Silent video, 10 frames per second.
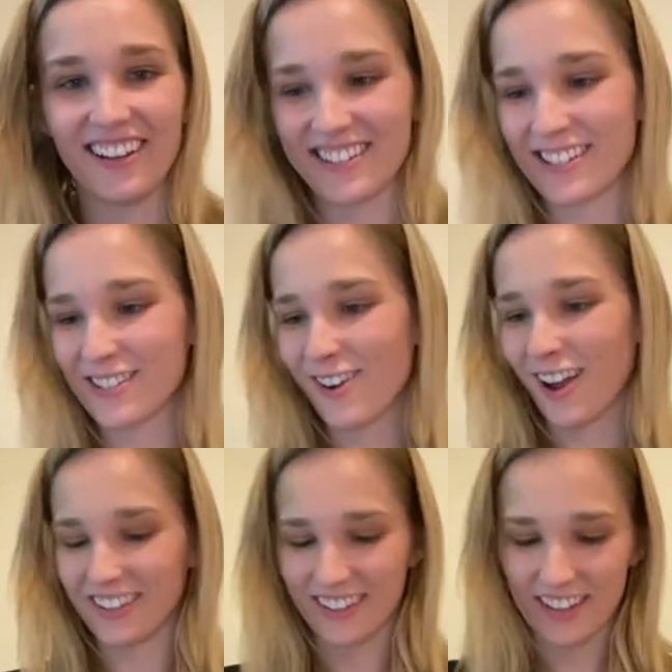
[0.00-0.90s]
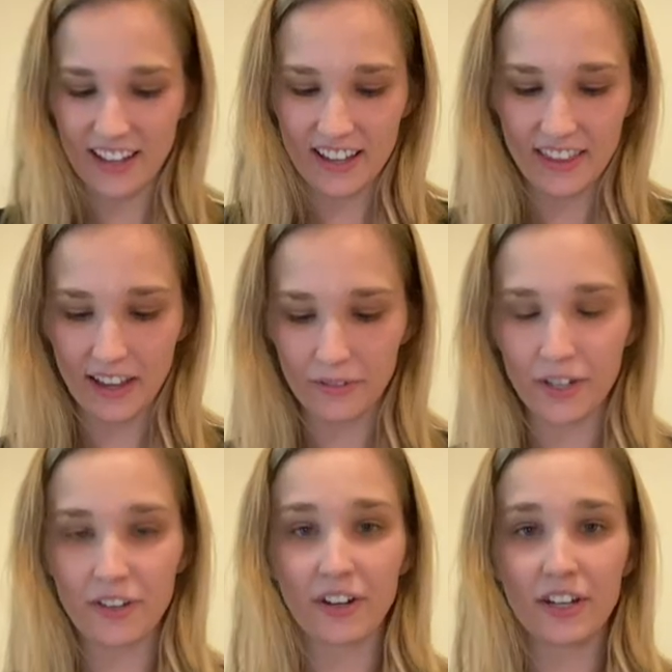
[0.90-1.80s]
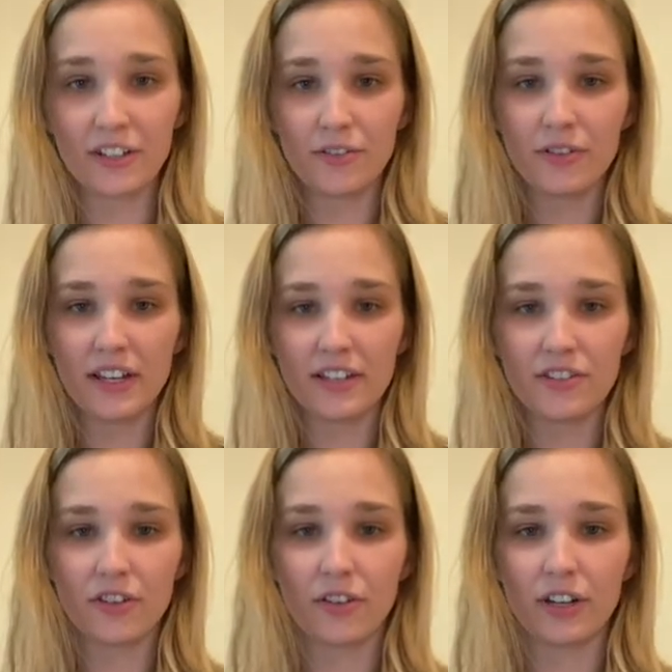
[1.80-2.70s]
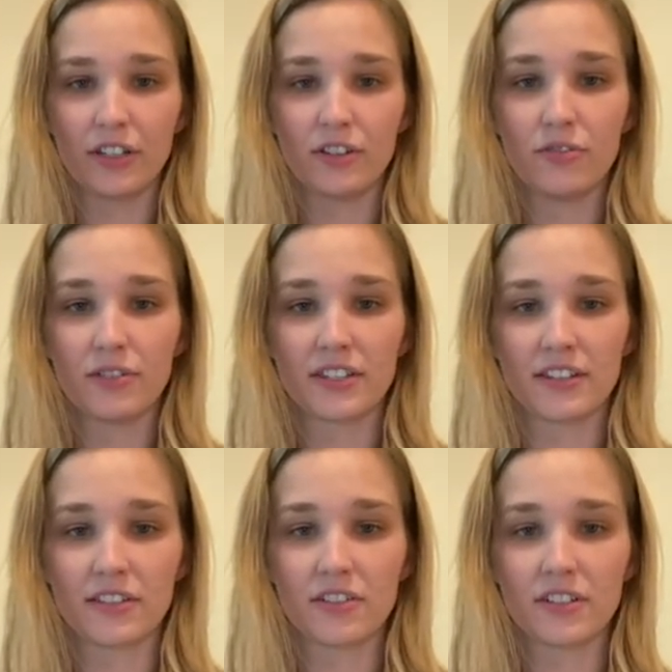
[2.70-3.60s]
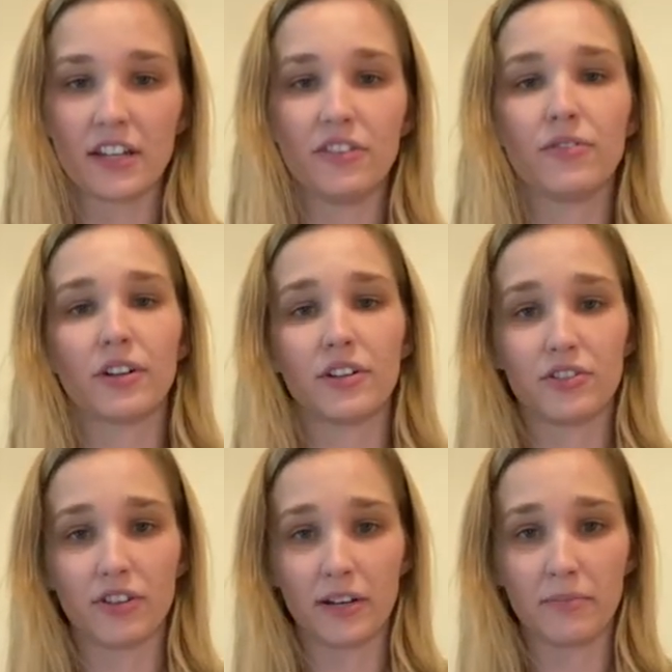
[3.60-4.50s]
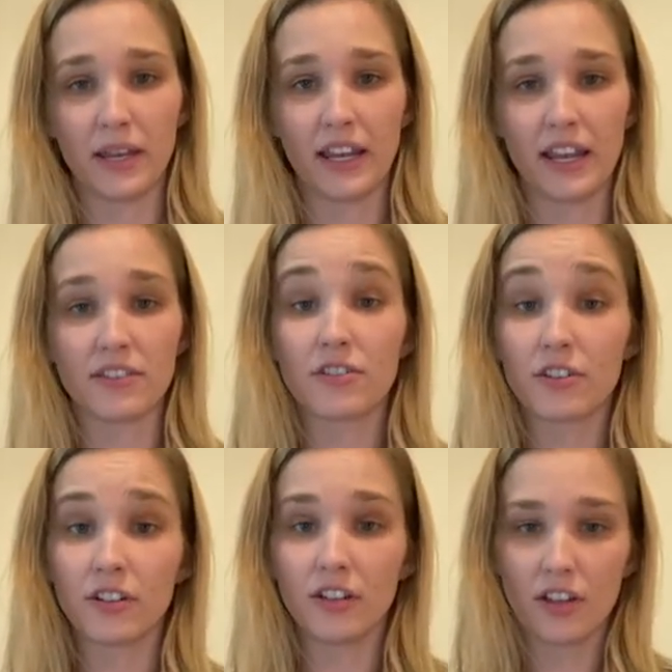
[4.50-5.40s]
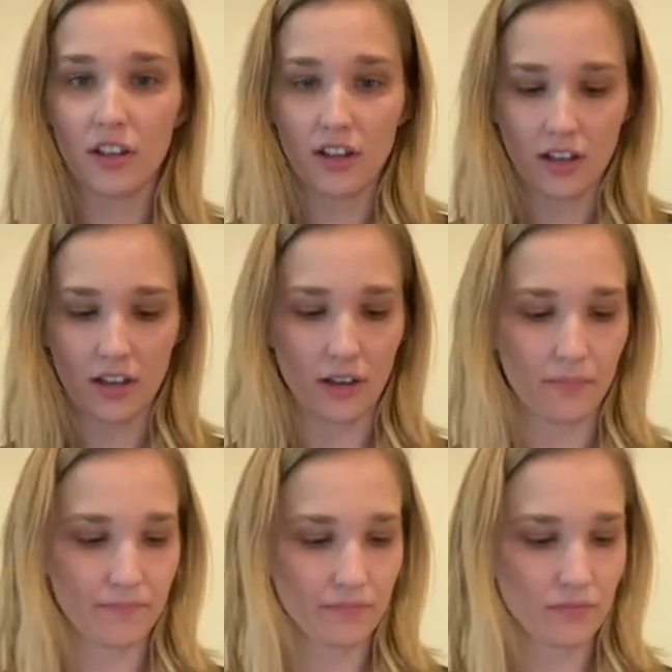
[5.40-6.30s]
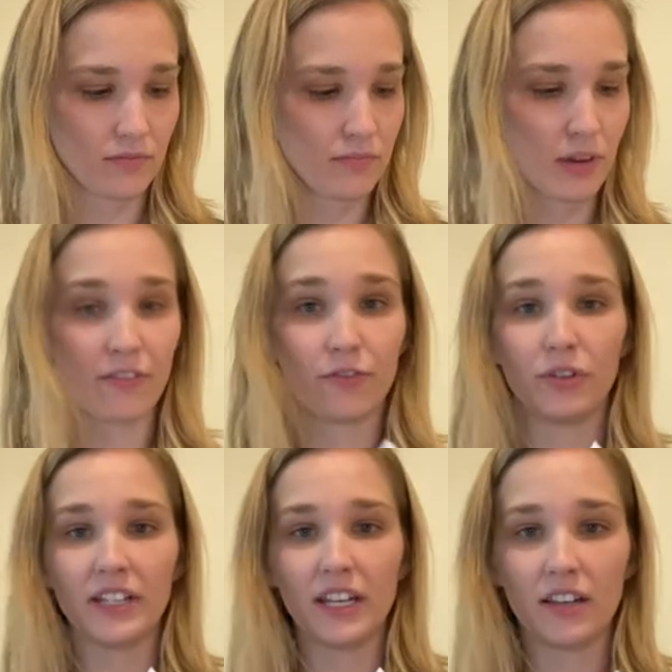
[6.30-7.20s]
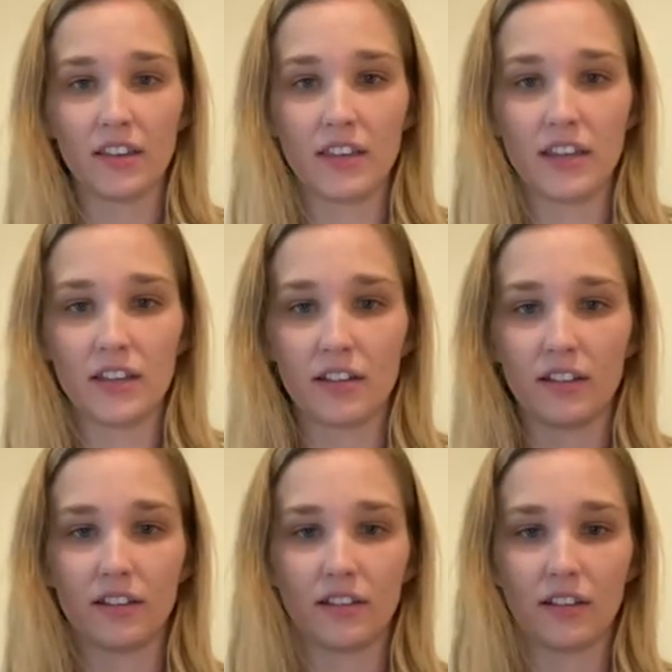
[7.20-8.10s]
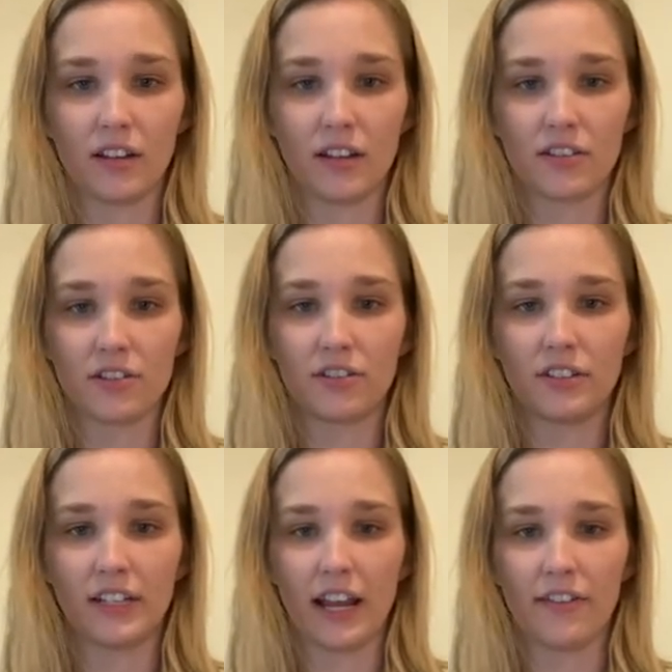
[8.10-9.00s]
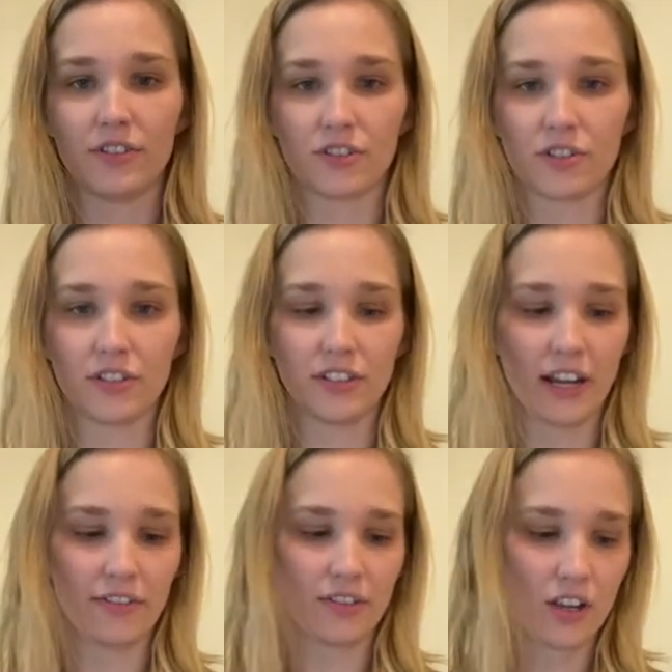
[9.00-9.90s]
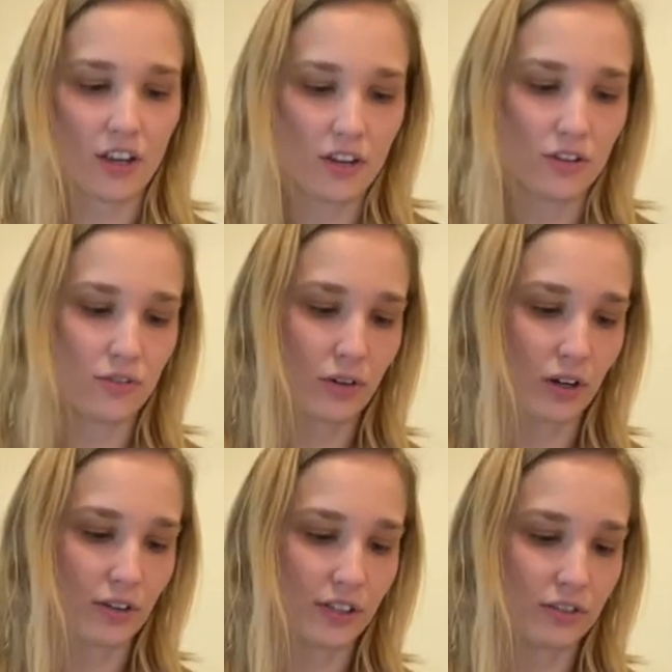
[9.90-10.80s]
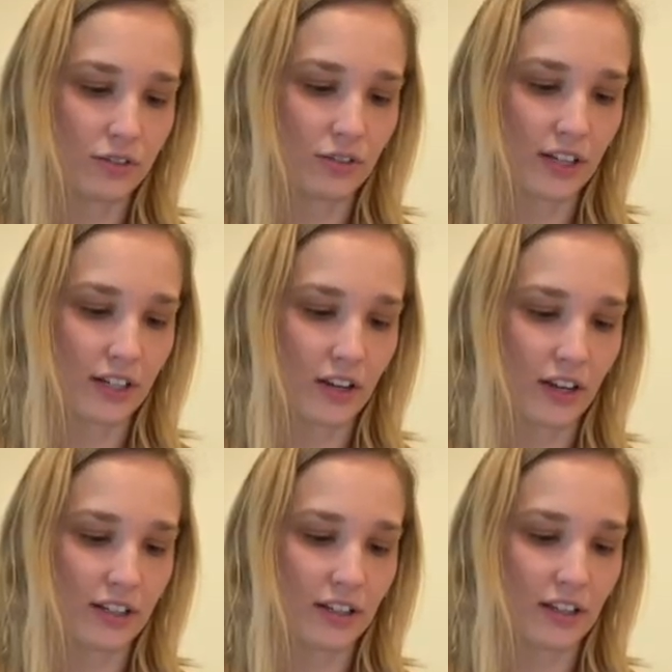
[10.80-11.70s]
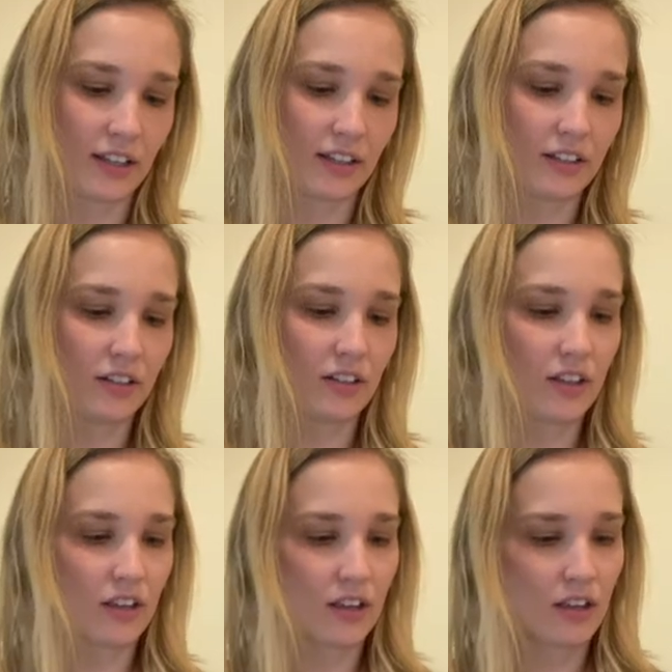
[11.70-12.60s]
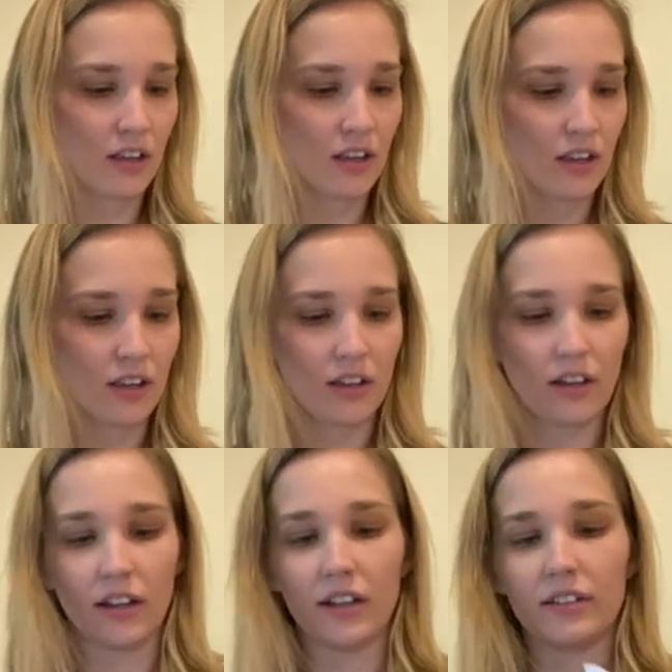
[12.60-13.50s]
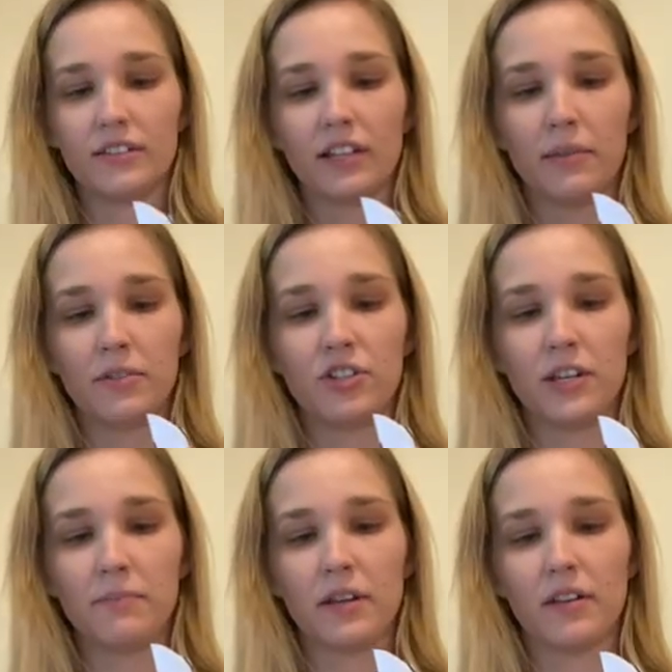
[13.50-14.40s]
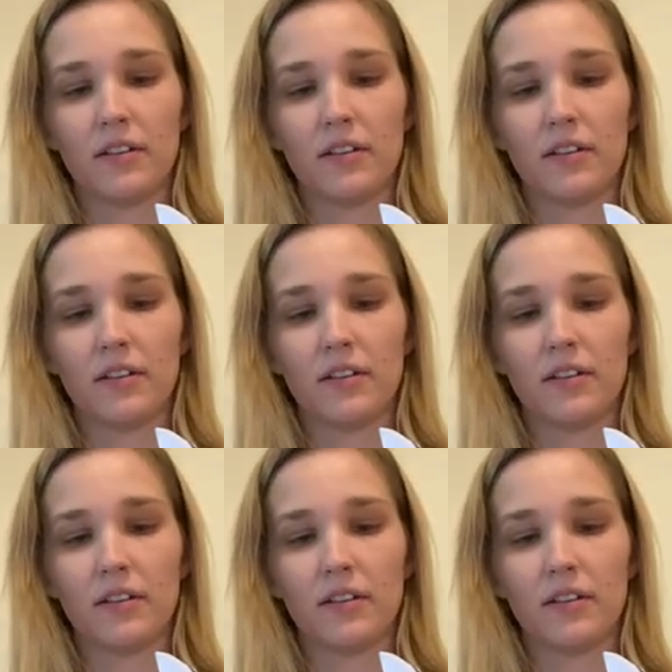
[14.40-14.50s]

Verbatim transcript: lost the straw. Then what you're going to do is you're going to use the scissors, and you are going to try to make a circle um, by folding the uh, circle in half, your circle in half. You are going to try to cut a little uh, diamond shape.